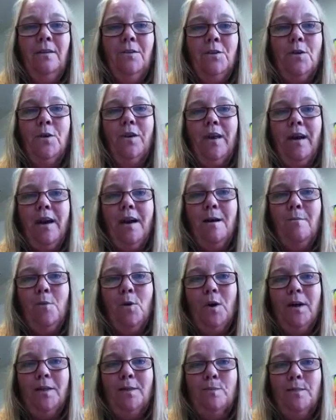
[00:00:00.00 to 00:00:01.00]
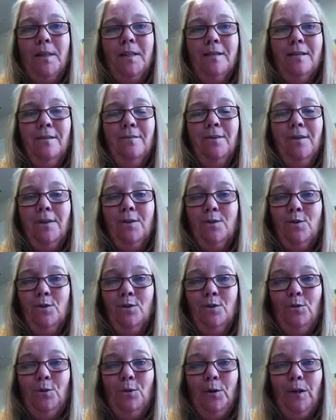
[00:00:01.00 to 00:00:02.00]
So they are more expensive than
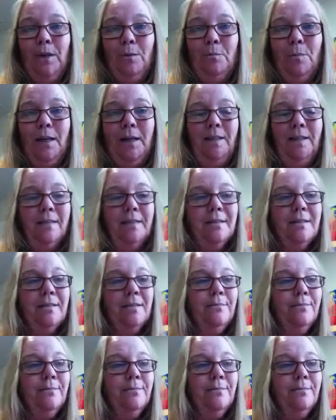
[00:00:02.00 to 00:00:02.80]
student grade paints.